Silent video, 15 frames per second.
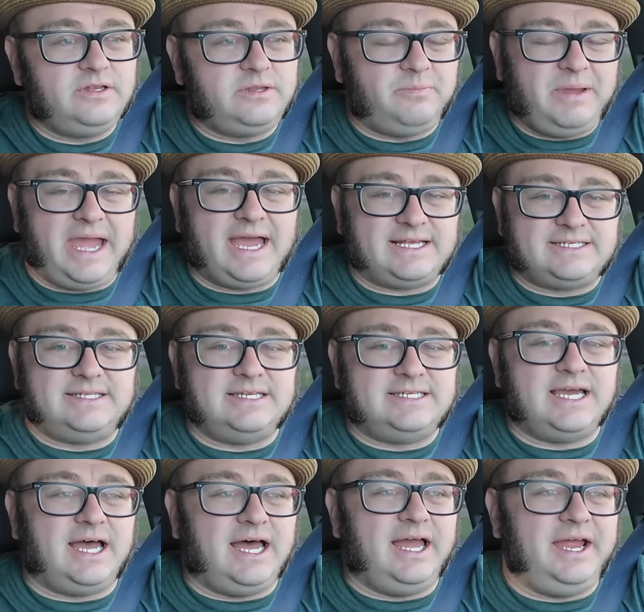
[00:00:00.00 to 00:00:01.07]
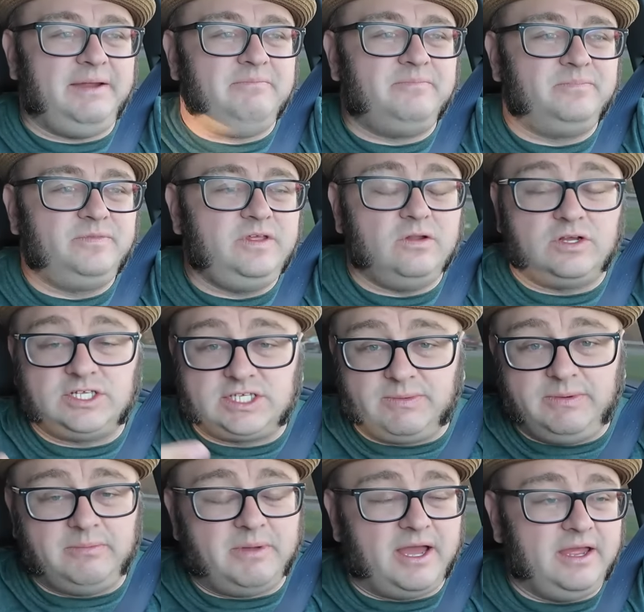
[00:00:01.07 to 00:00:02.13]
to pass the time, you know, because keep
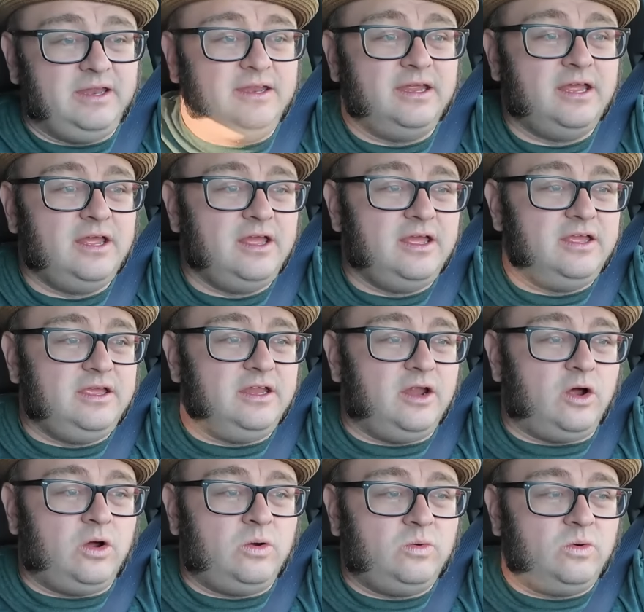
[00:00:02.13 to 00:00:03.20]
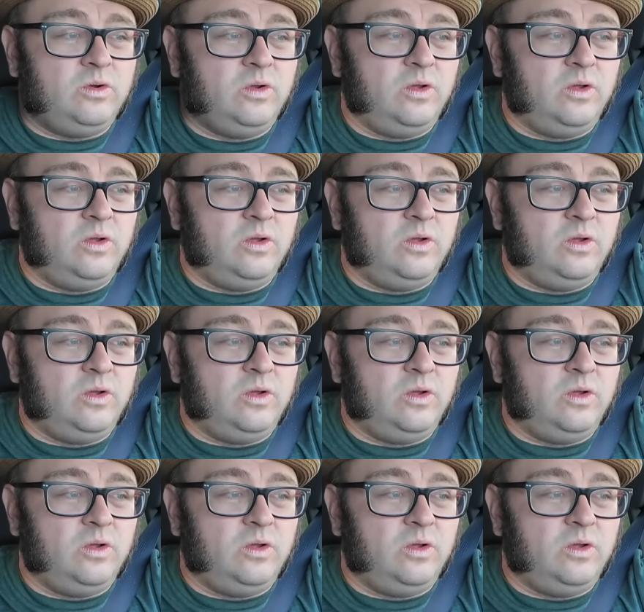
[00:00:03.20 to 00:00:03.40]
in mind, you know,